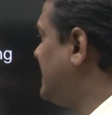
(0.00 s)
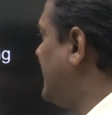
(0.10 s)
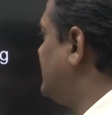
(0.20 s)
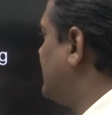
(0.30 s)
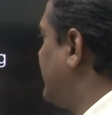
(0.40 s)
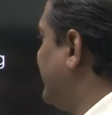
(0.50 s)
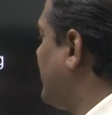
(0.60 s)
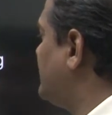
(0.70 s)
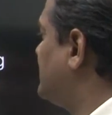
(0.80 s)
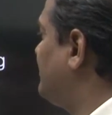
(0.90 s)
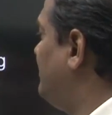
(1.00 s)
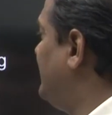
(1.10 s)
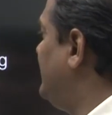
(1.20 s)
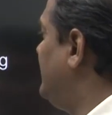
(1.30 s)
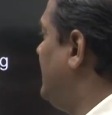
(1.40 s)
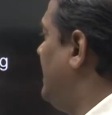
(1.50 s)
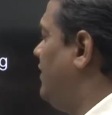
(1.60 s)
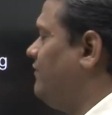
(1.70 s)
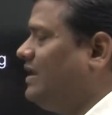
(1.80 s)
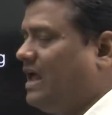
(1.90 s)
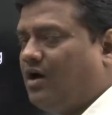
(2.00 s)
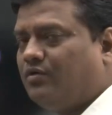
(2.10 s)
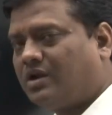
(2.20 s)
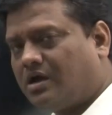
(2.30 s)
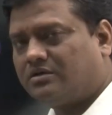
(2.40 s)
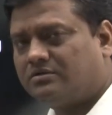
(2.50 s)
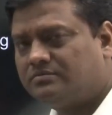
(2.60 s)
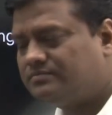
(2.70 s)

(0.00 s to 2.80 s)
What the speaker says: and the correct answer will be will have rung.